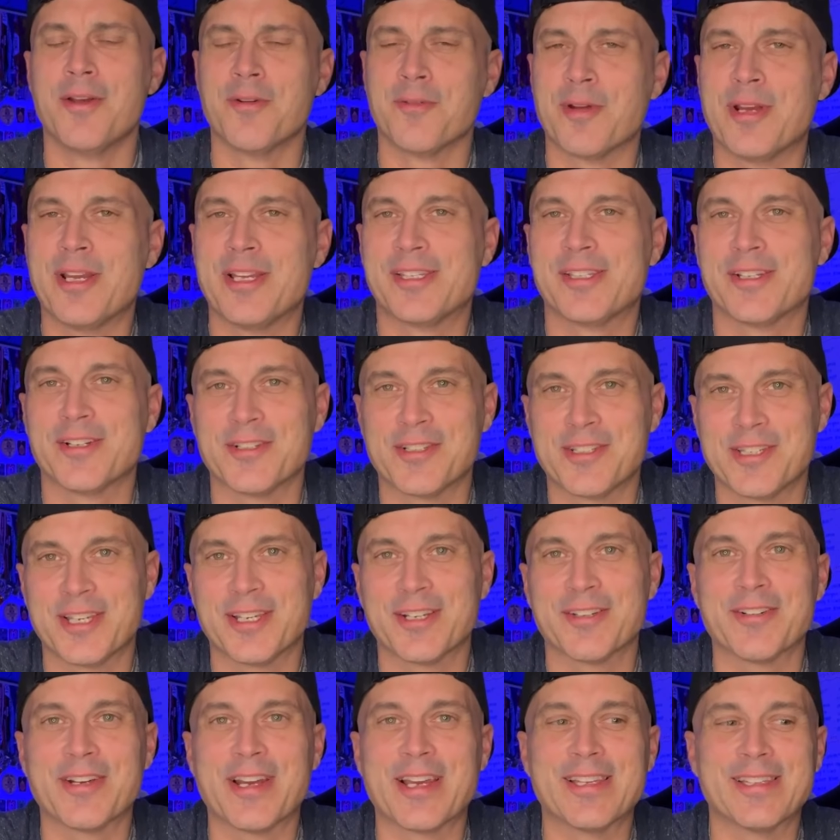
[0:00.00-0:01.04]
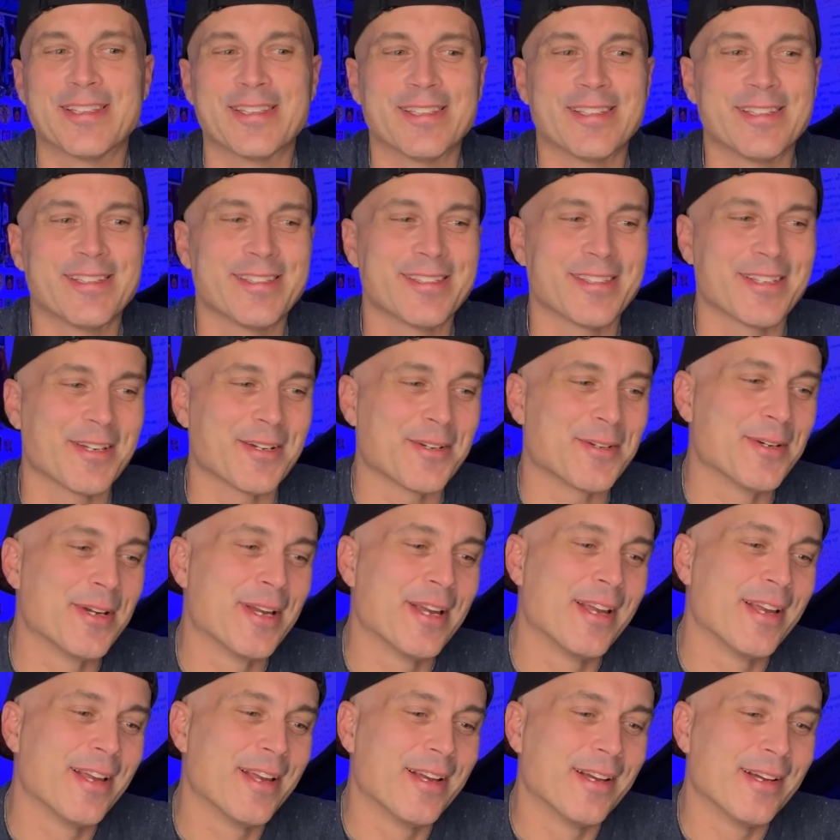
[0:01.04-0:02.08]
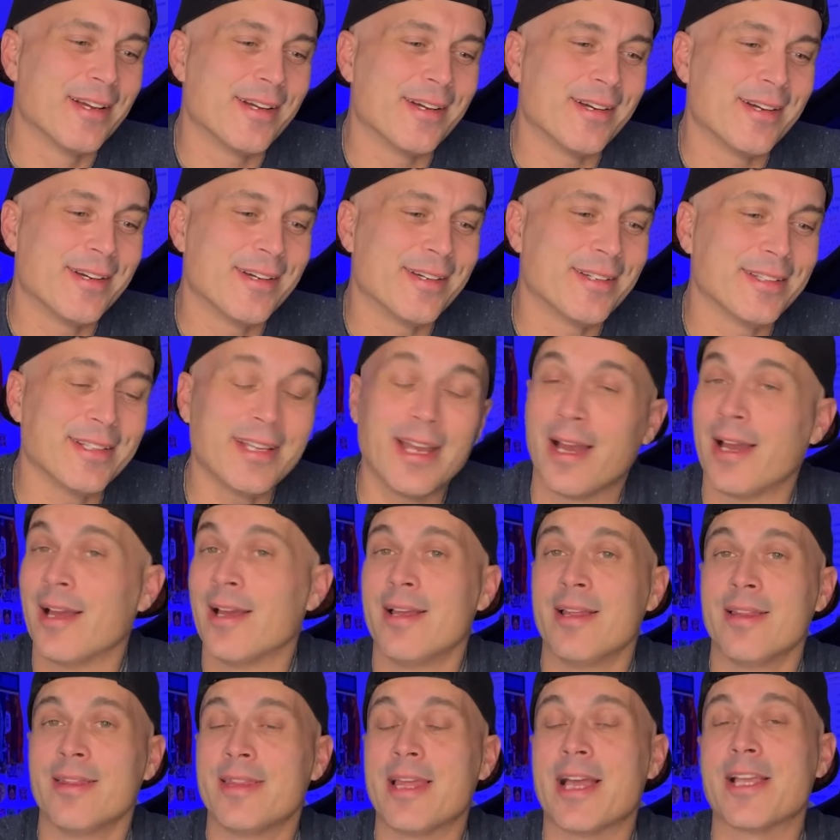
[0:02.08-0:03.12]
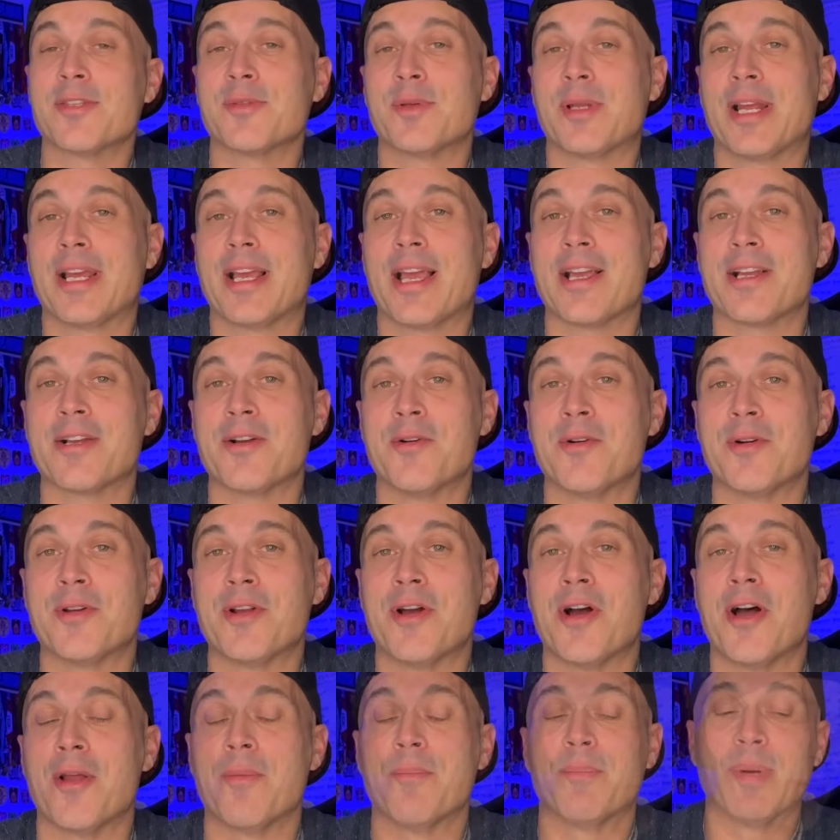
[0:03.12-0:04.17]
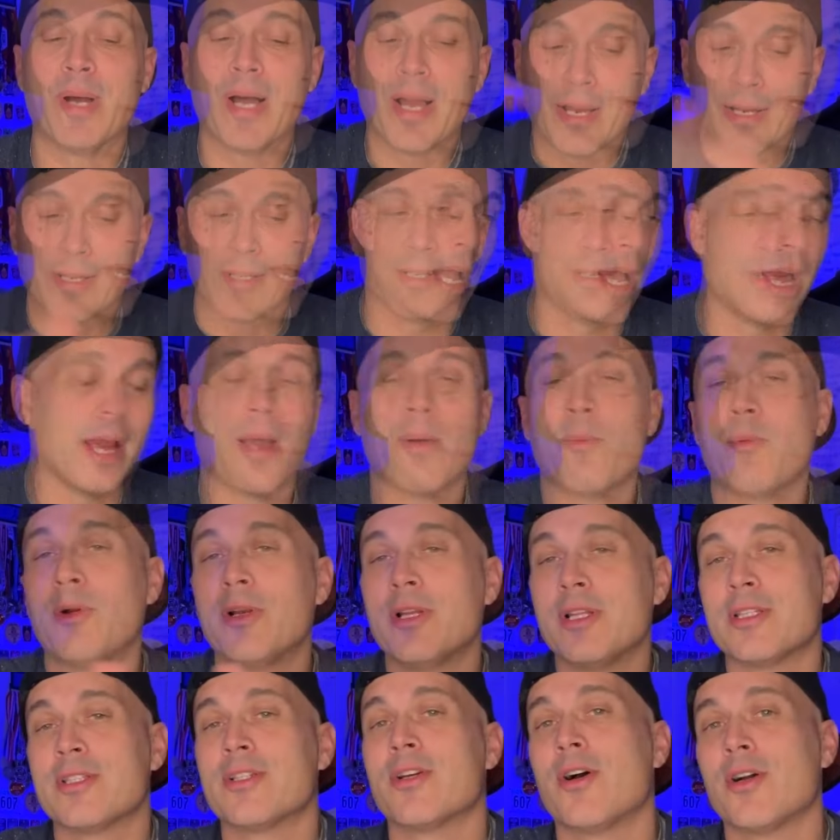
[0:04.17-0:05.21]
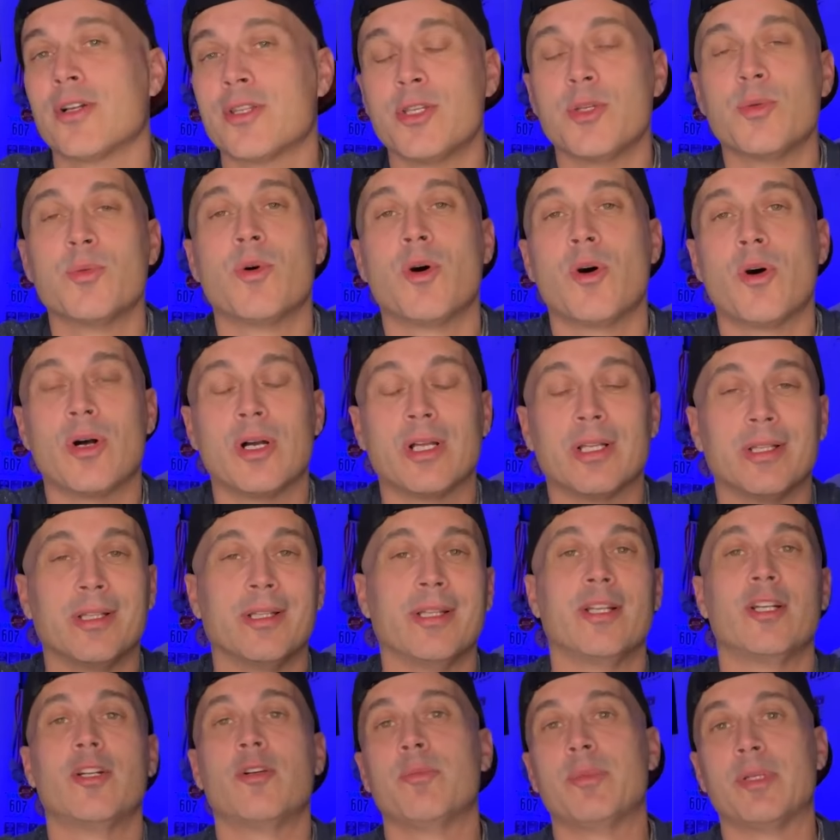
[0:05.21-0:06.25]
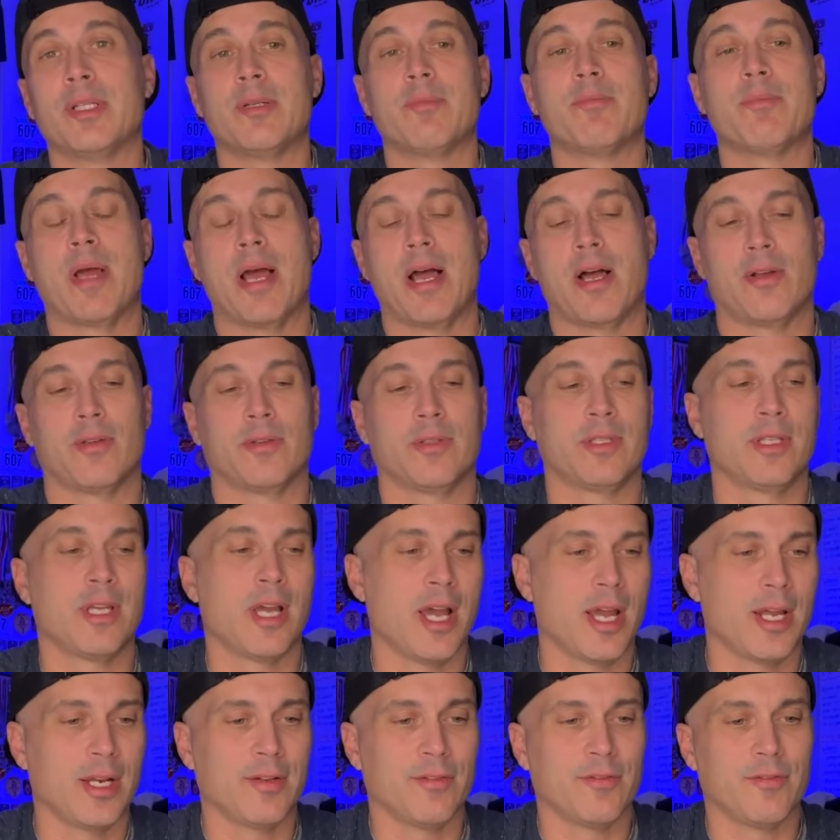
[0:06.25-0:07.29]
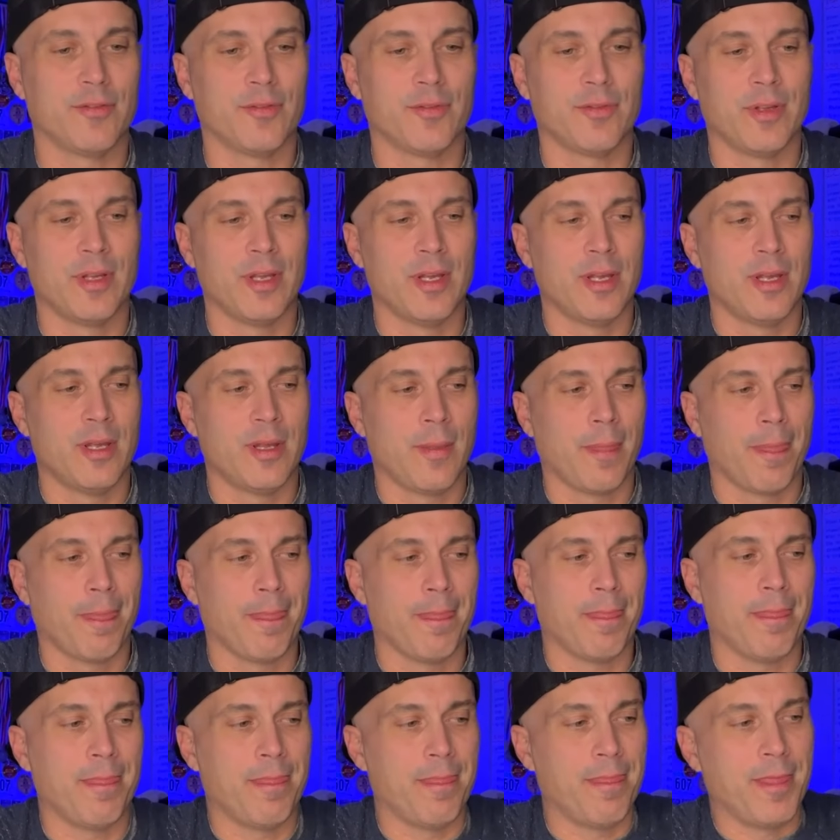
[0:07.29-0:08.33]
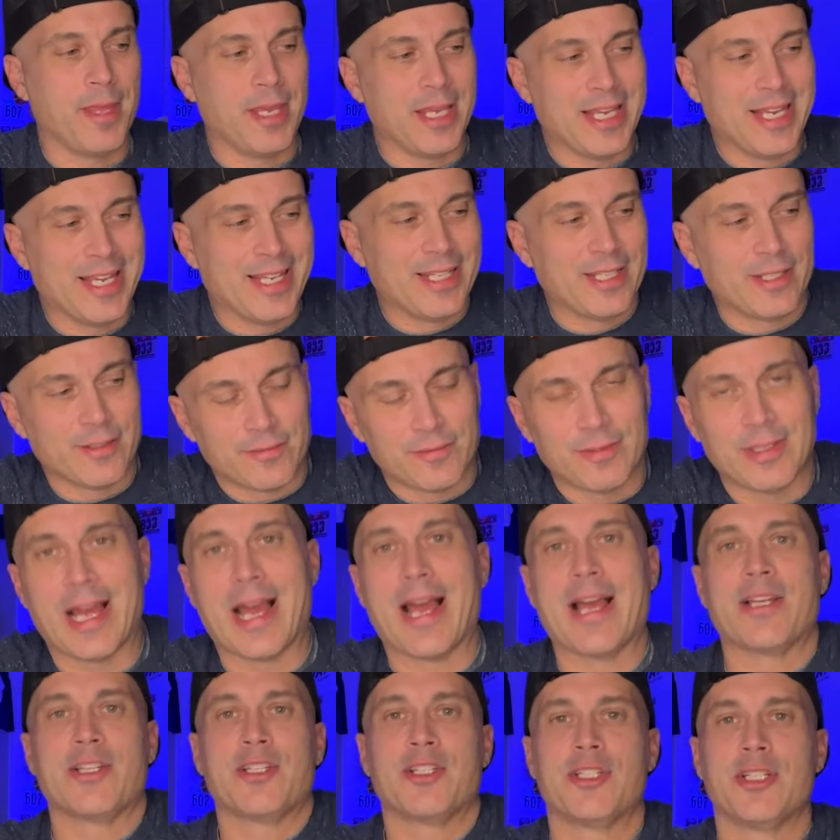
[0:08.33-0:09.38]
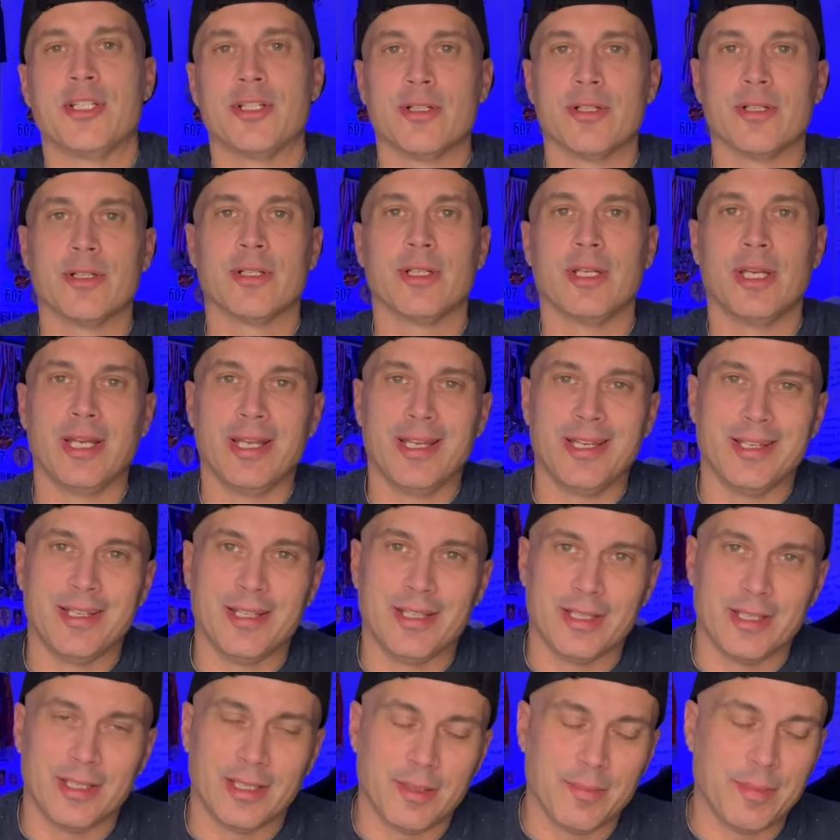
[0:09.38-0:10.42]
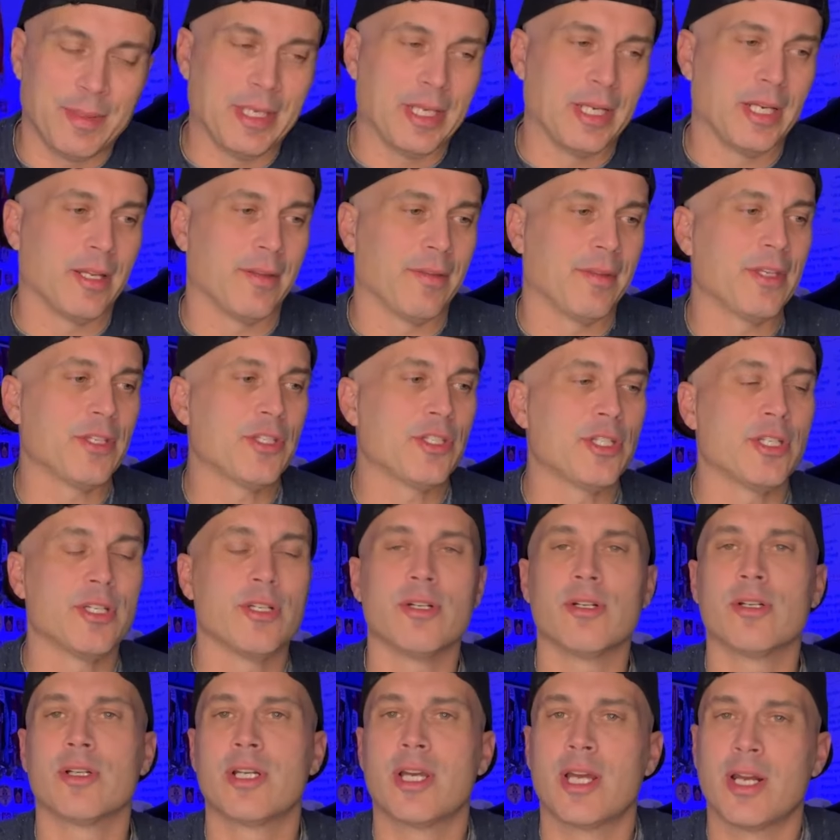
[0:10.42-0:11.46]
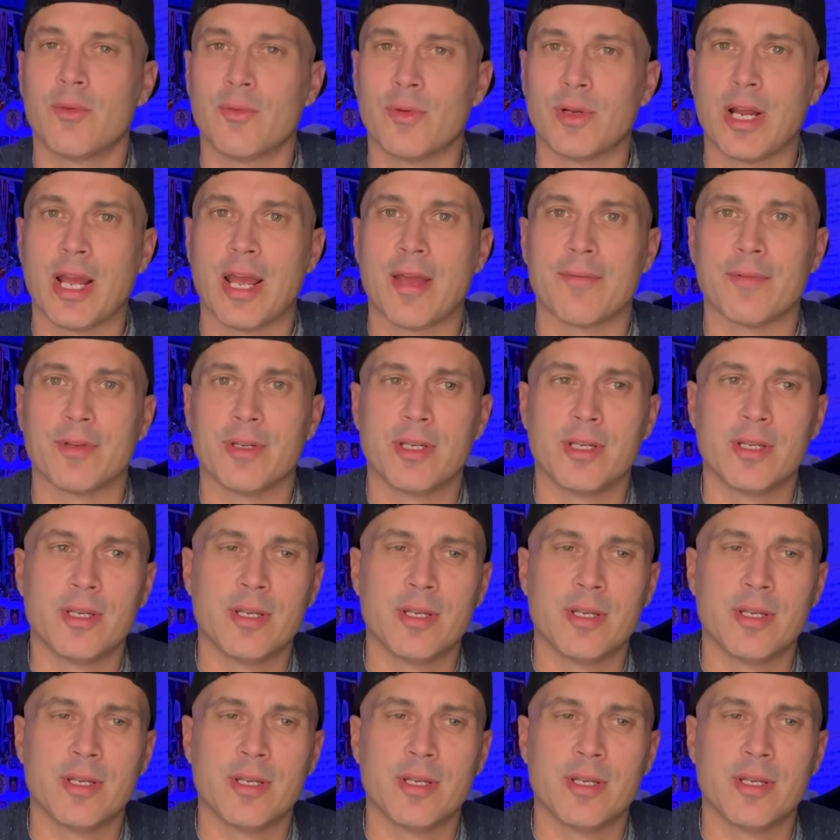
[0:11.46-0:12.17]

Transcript: researching races. So yeah, that's what I got going on. But I wanted to talk to you all a little bit about kind of the end of last year and the beginning of this year, and kind of what I have